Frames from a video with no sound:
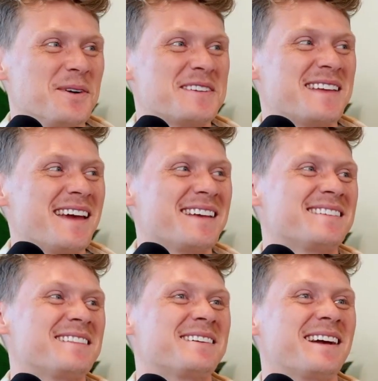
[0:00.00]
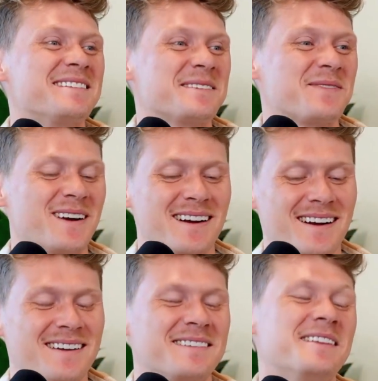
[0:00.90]
worst take is either Kendrick
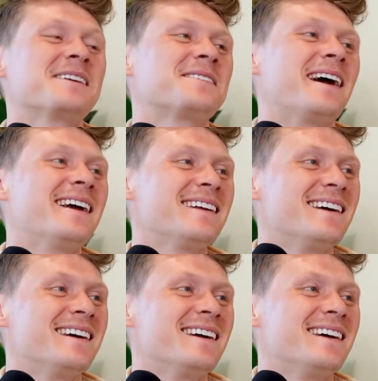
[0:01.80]
or Nick Wright.